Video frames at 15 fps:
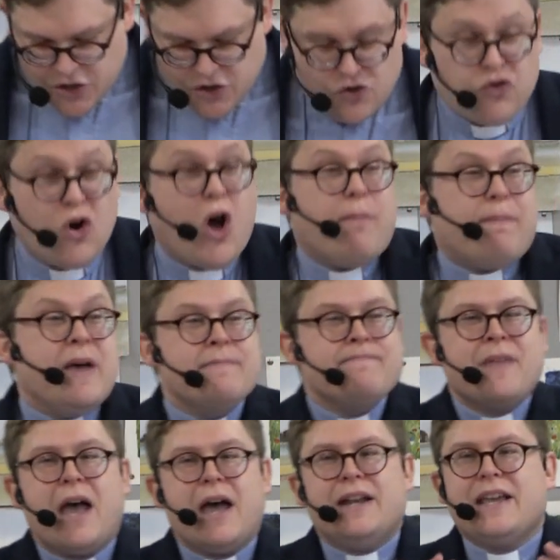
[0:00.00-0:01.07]
crop,
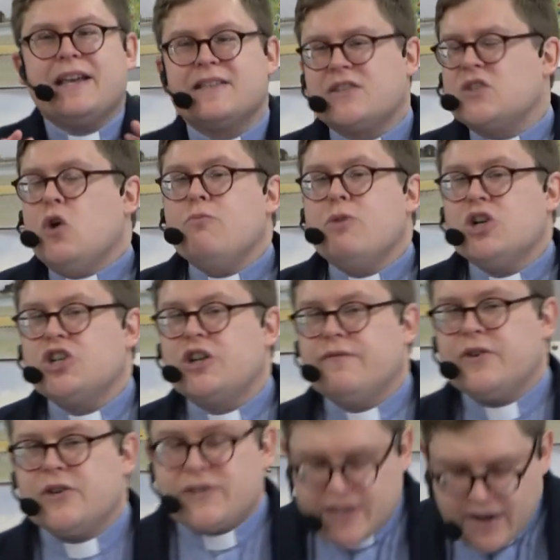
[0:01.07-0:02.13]
and he has so much in
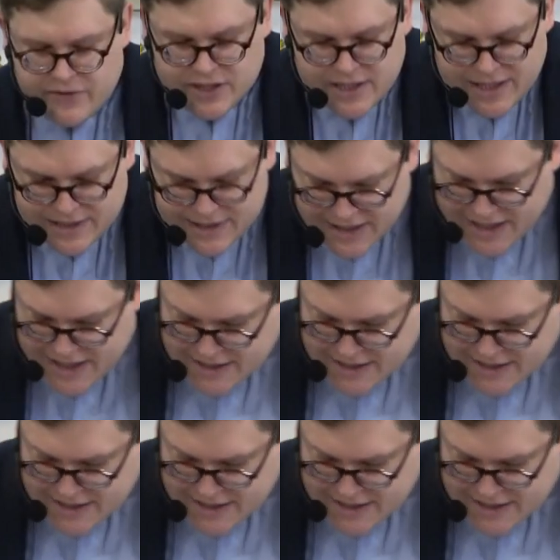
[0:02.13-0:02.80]
verse 17 to